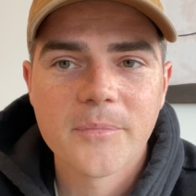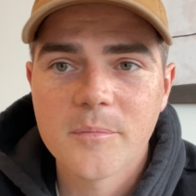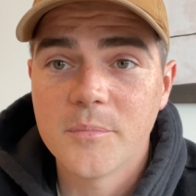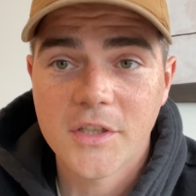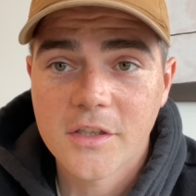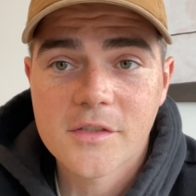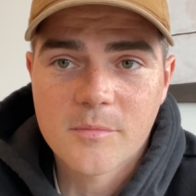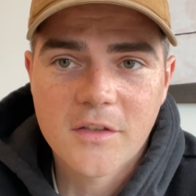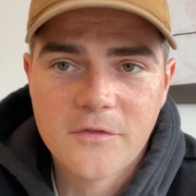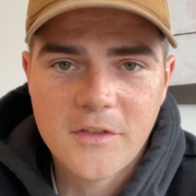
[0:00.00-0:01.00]
because
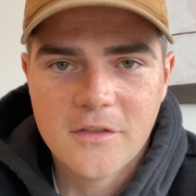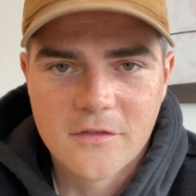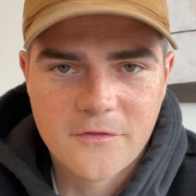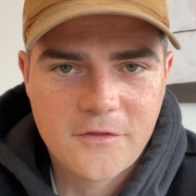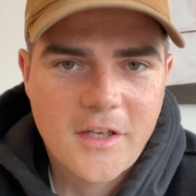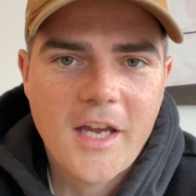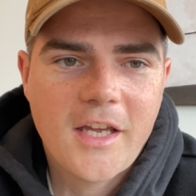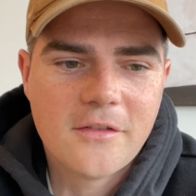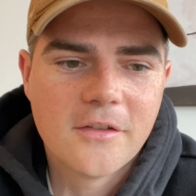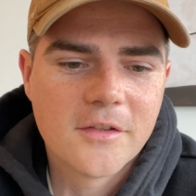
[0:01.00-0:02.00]
my feet are
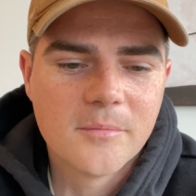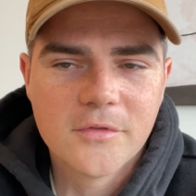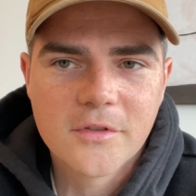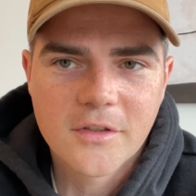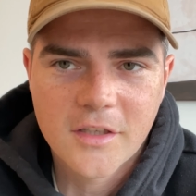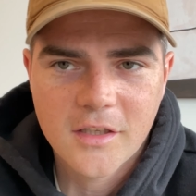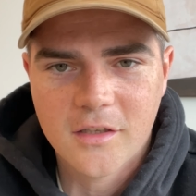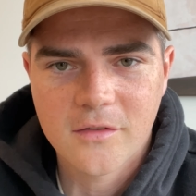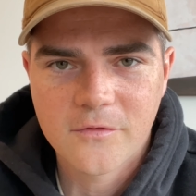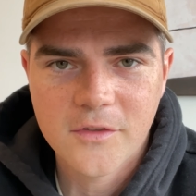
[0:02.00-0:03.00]
flat on the board. Like I
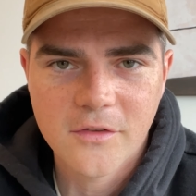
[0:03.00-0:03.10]
can feel